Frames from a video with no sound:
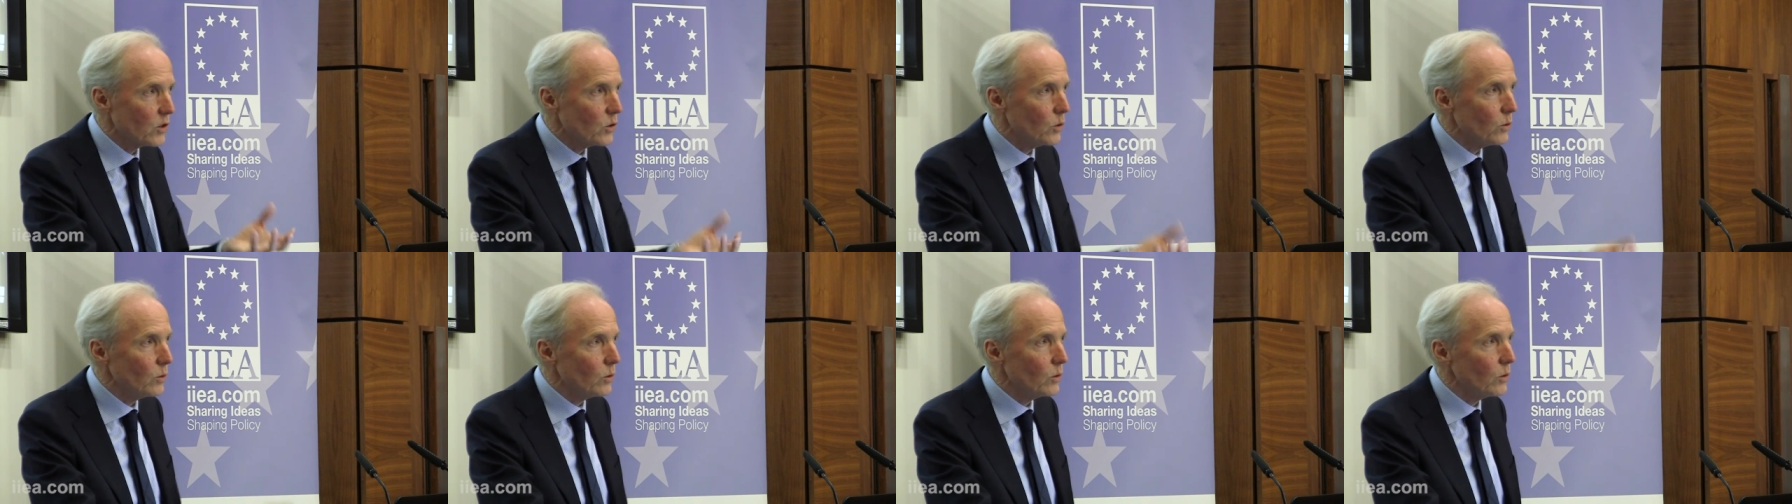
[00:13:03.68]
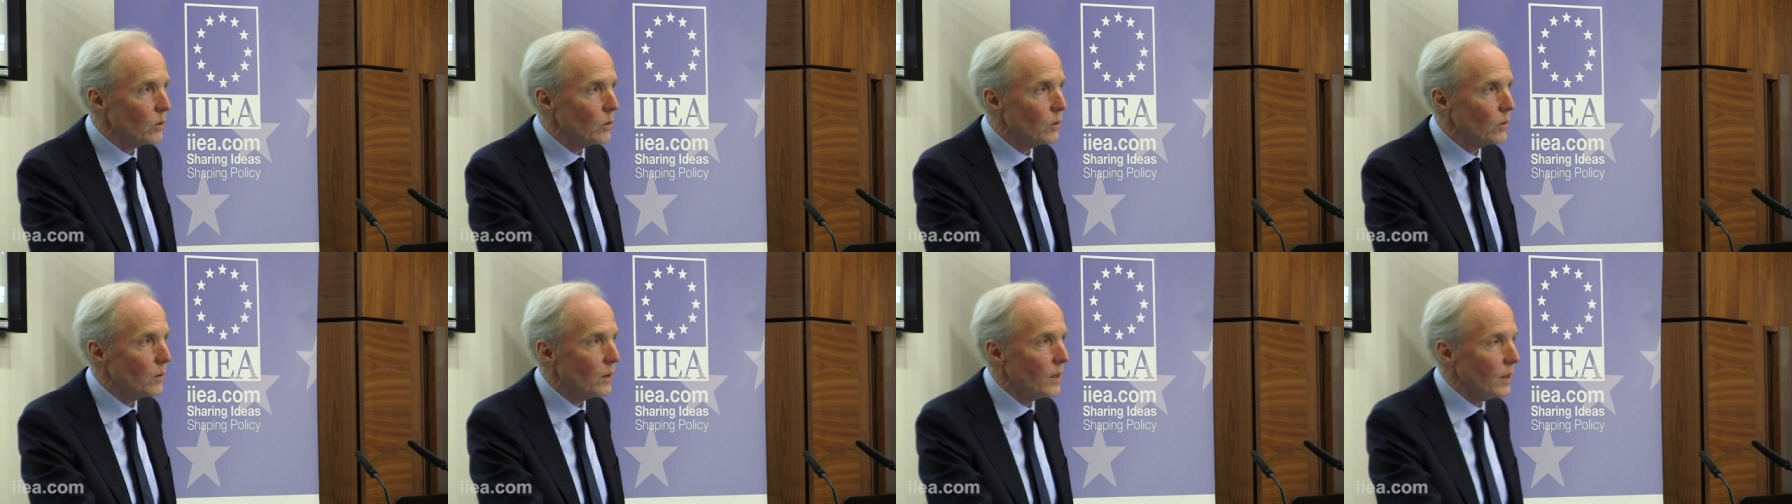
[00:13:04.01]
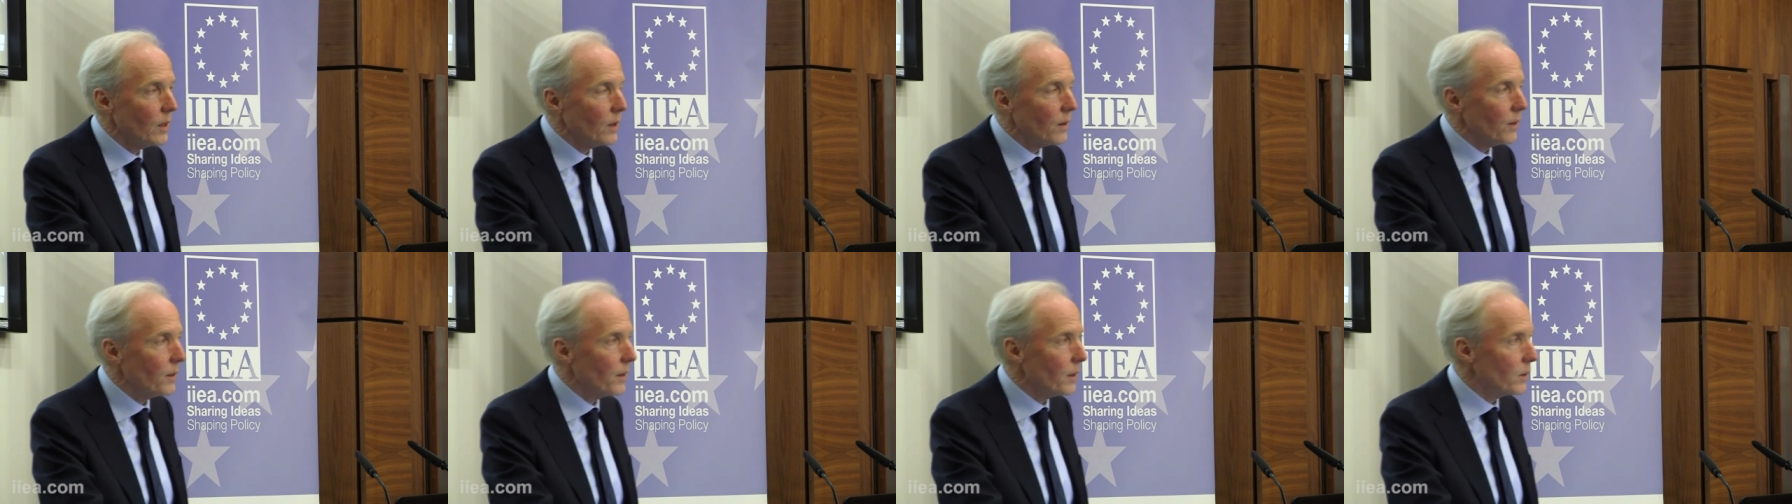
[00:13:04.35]
as you know,
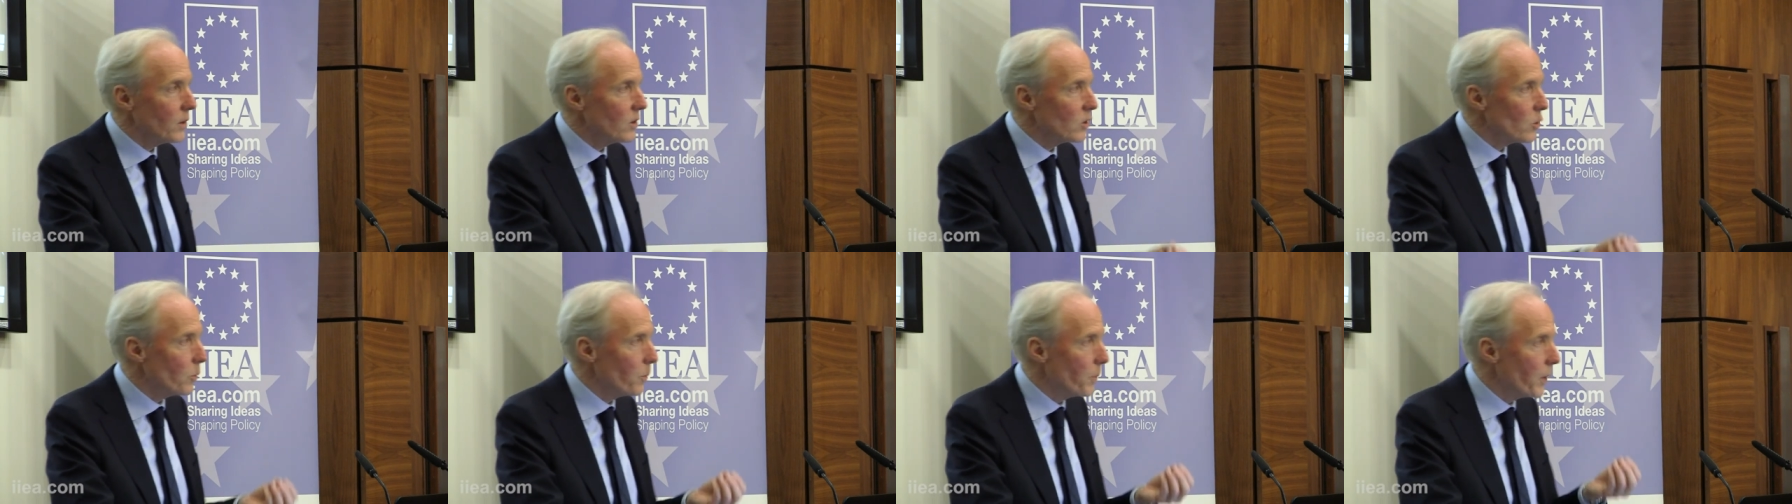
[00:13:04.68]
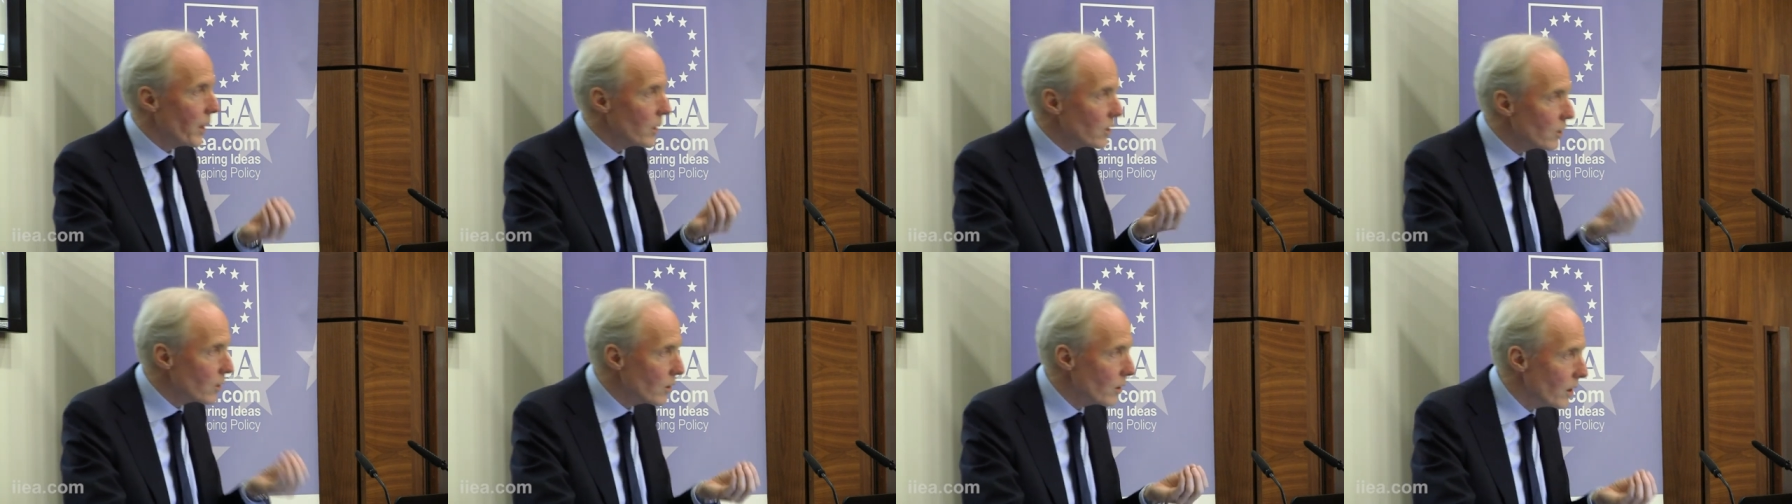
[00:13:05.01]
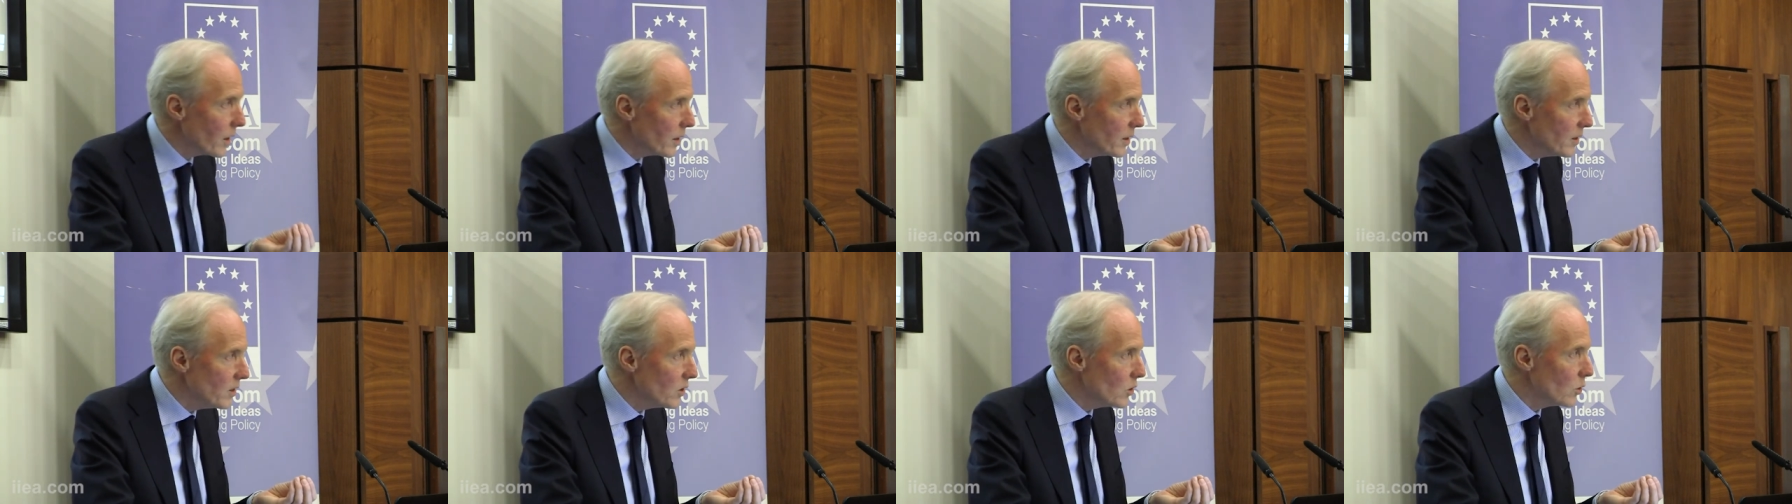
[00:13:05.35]
there is a
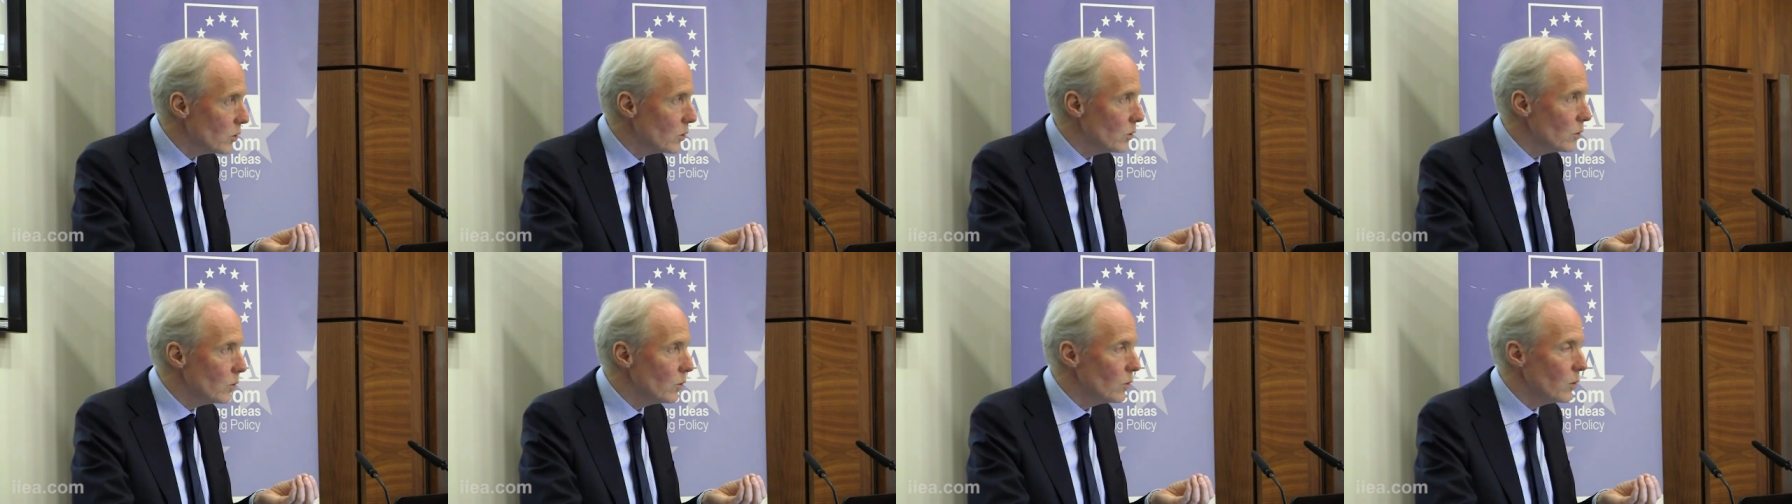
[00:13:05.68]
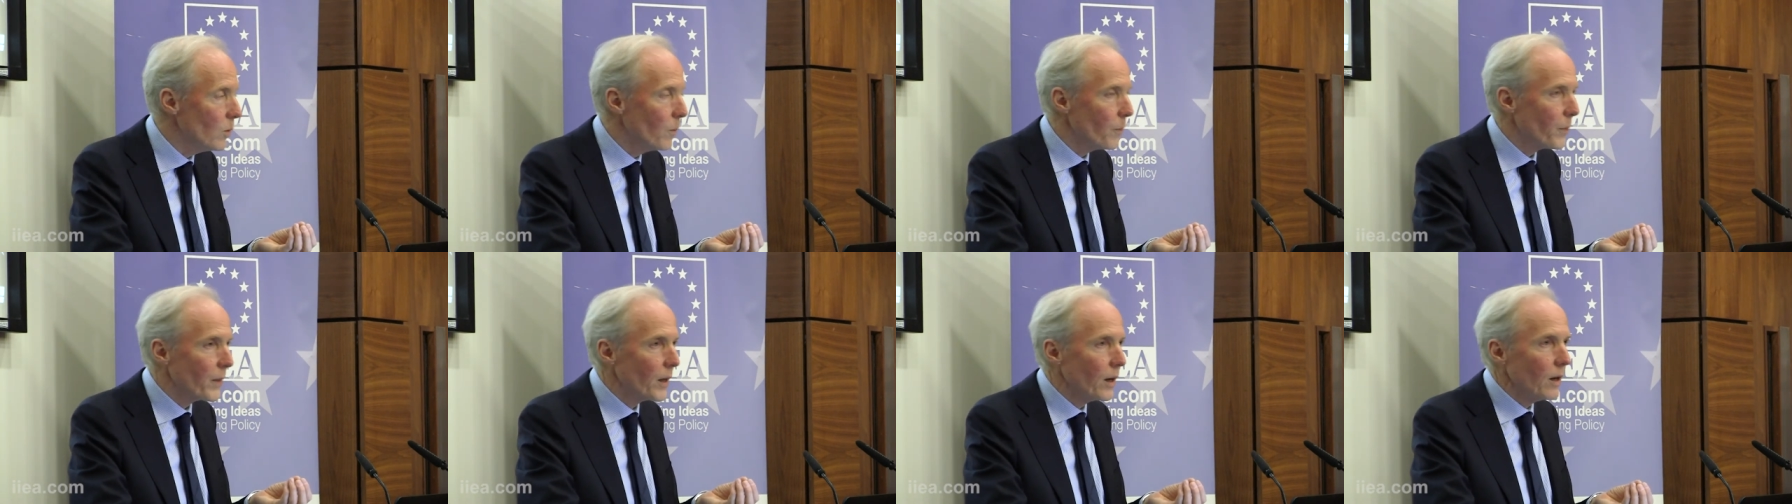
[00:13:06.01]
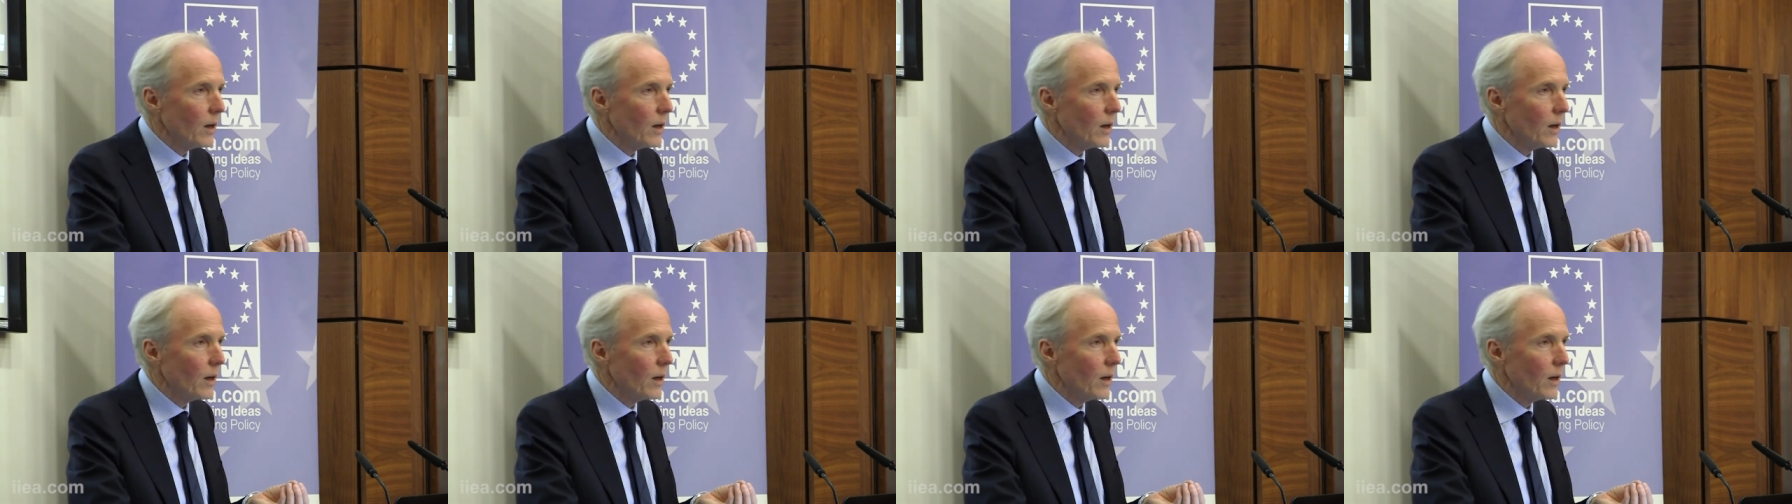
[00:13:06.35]
particular issue